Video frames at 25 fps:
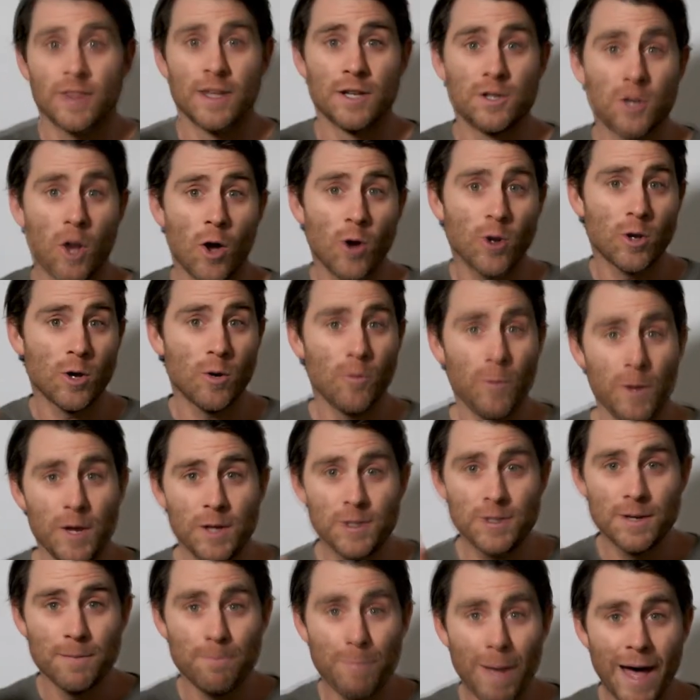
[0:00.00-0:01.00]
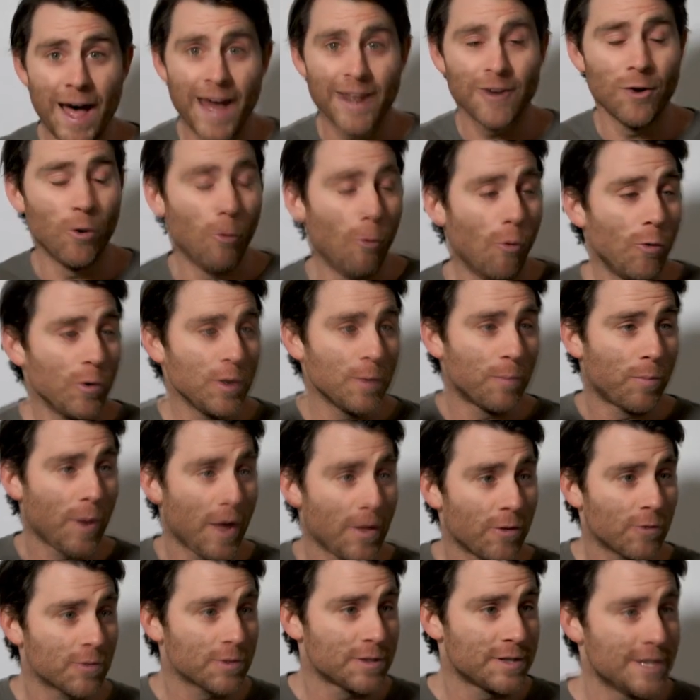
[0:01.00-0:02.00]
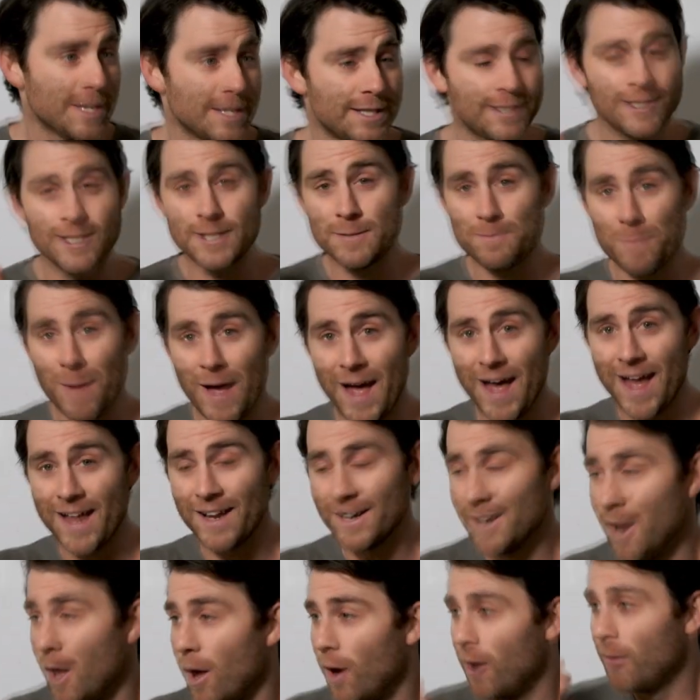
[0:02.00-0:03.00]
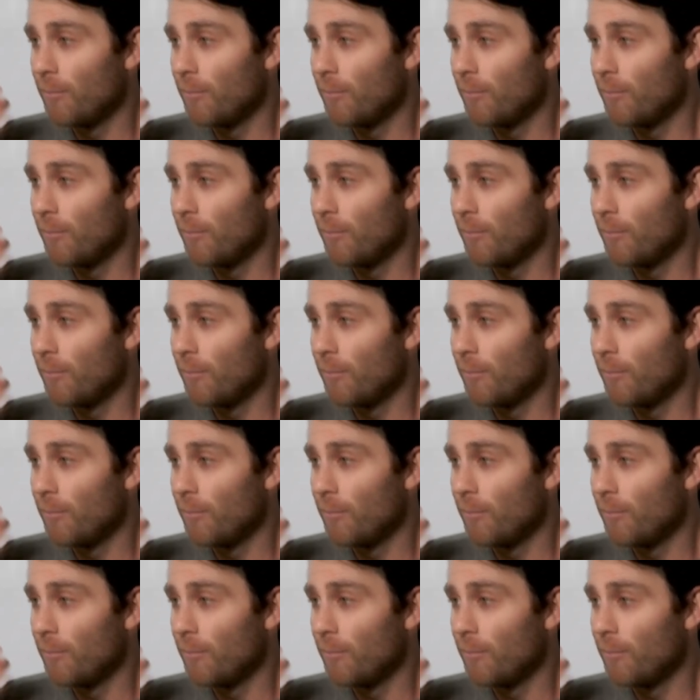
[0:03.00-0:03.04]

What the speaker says: they don't go in your butt or your brother or sister's butt.